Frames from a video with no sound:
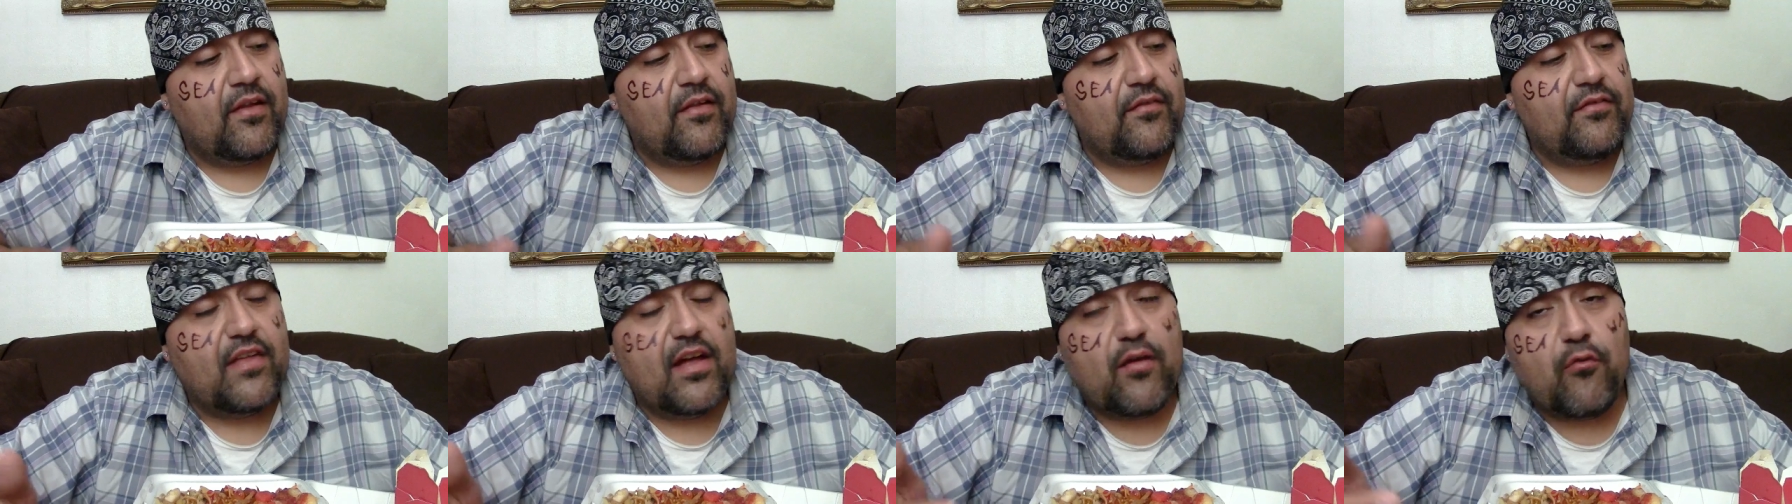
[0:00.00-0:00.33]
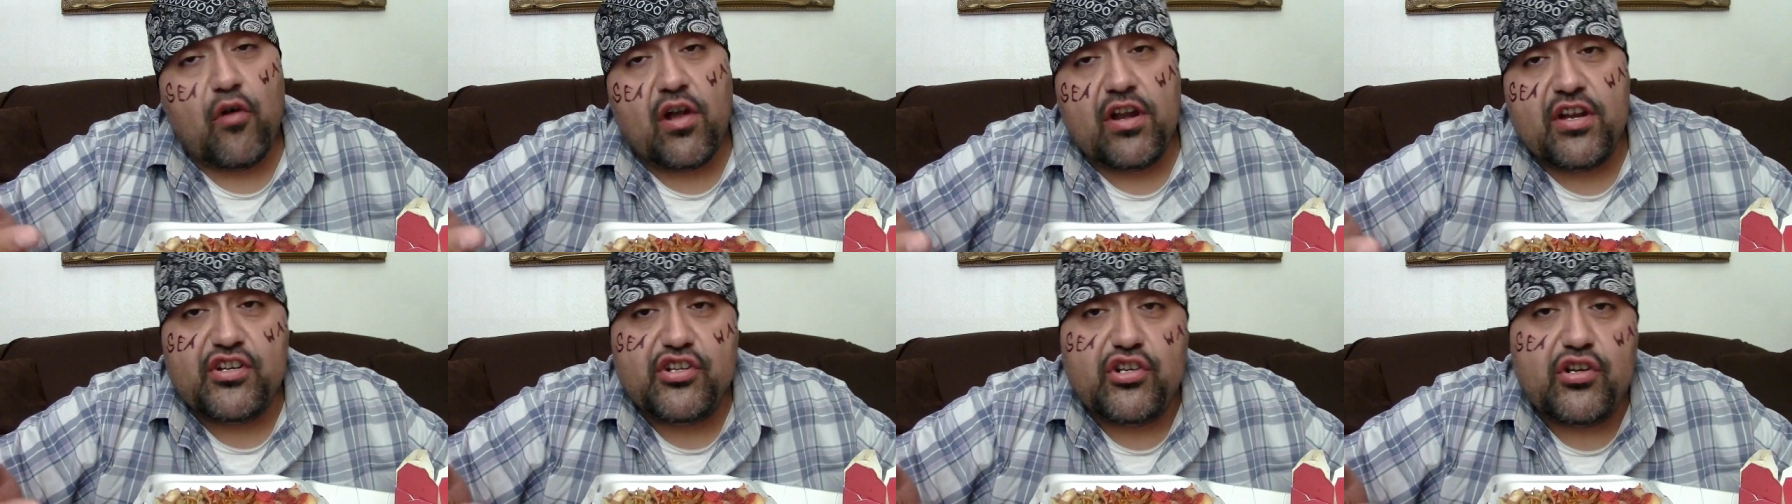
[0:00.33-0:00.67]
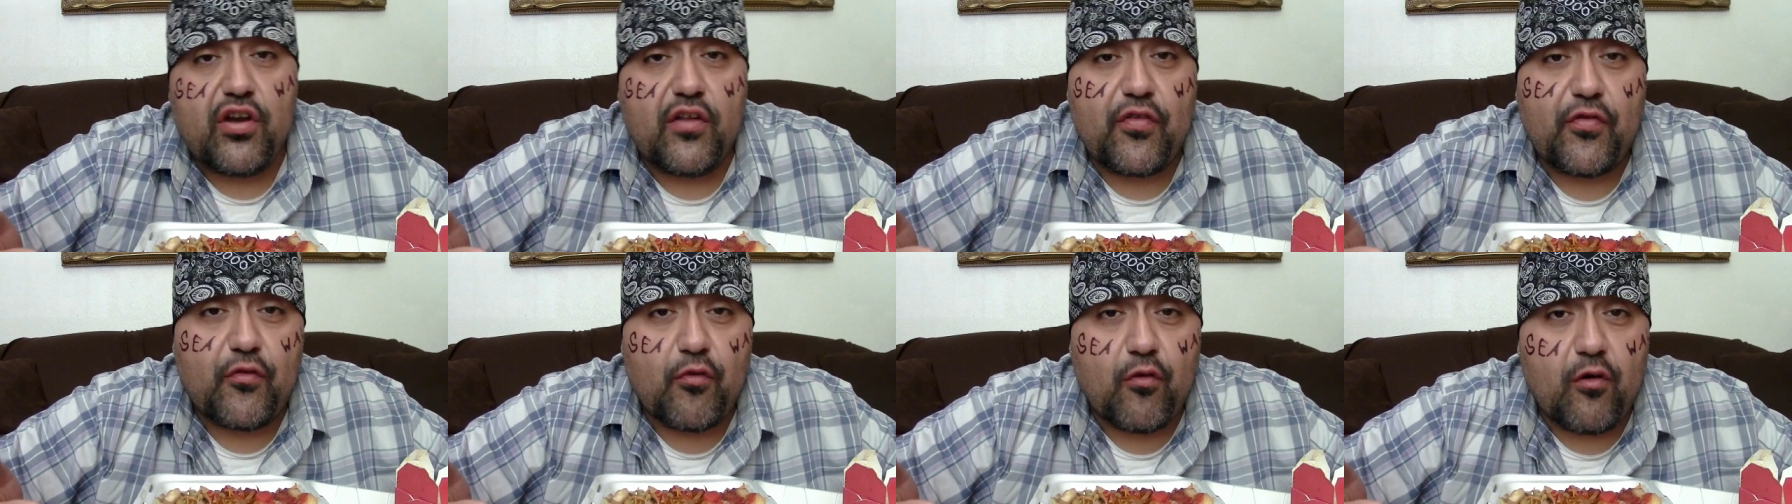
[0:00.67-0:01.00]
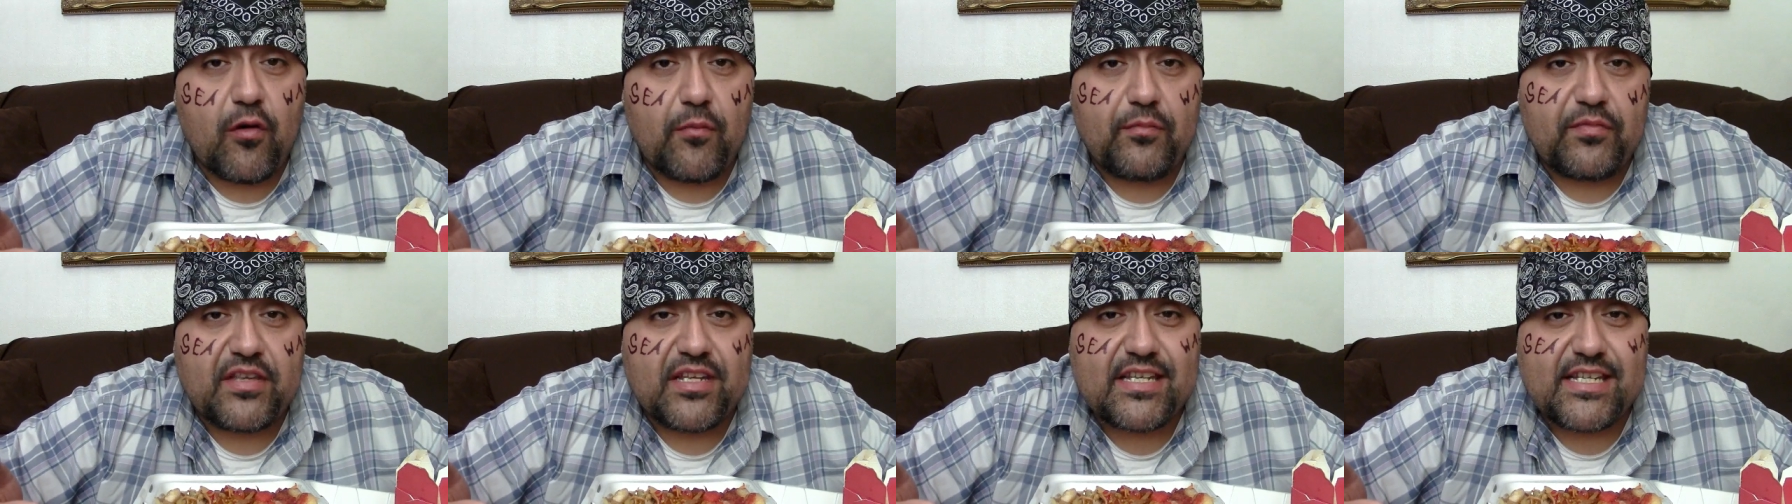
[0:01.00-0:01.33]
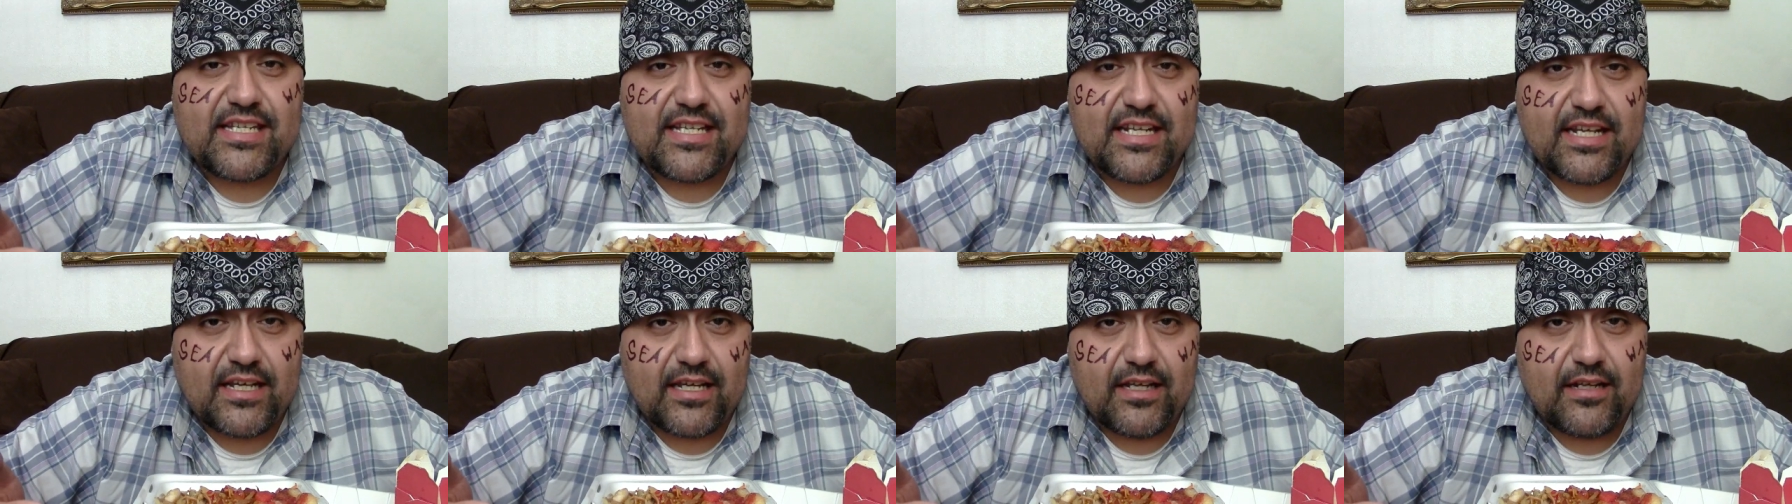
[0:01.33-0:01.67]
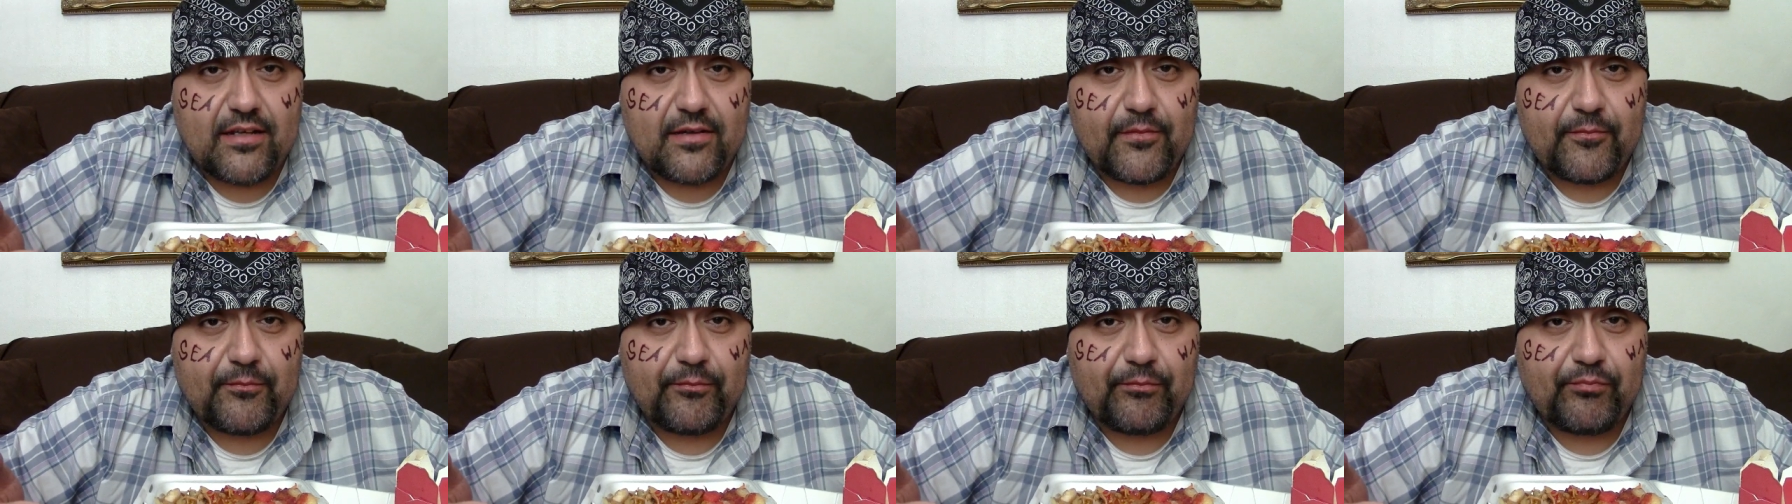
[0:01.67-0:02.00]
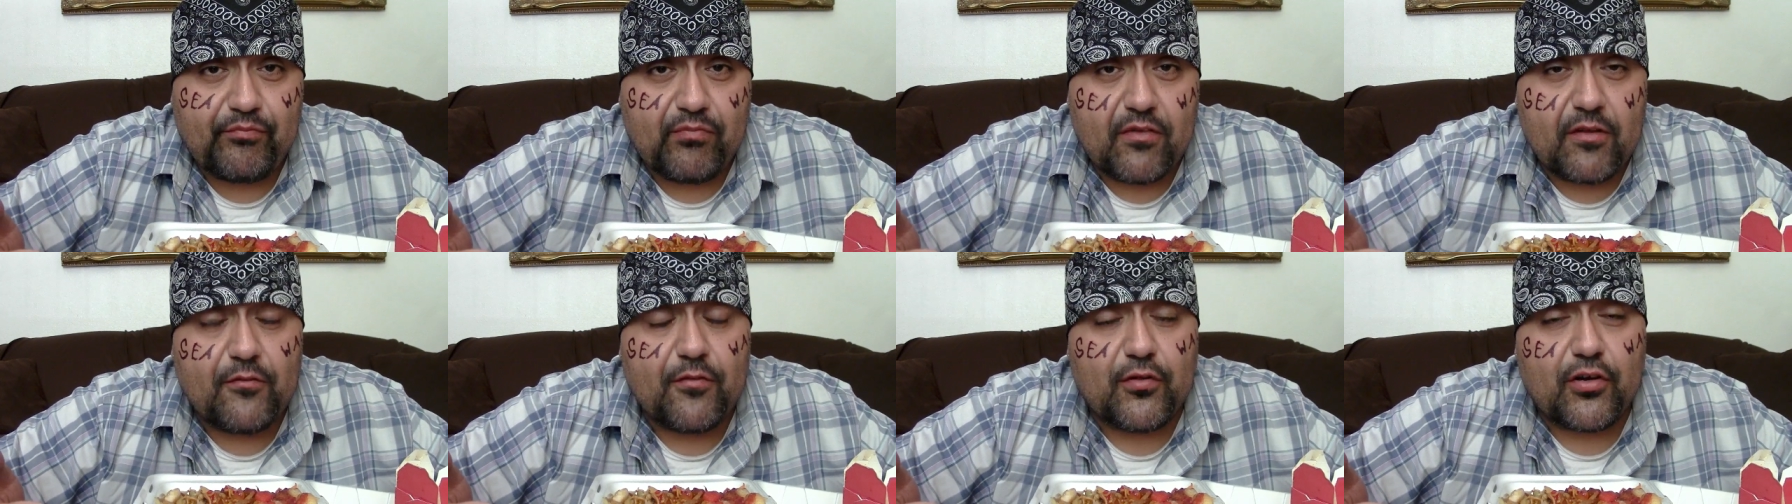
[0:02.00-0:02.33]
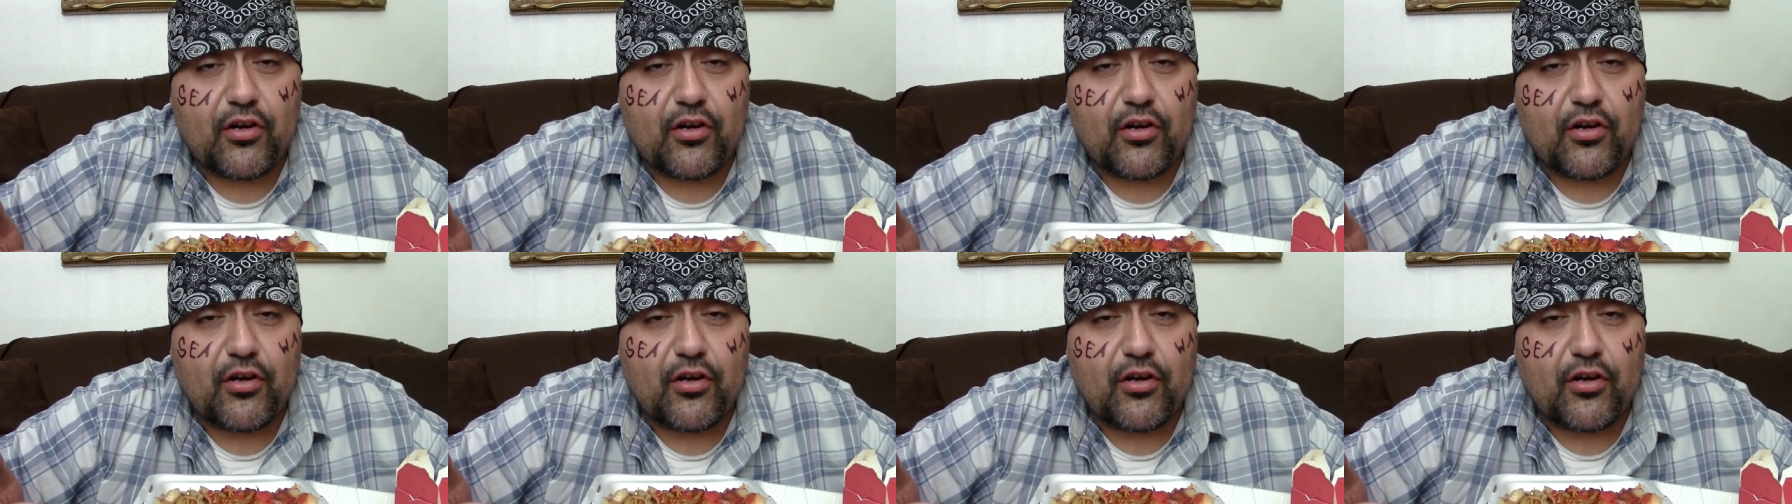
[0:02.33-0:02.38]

They wanted you to throw up the C for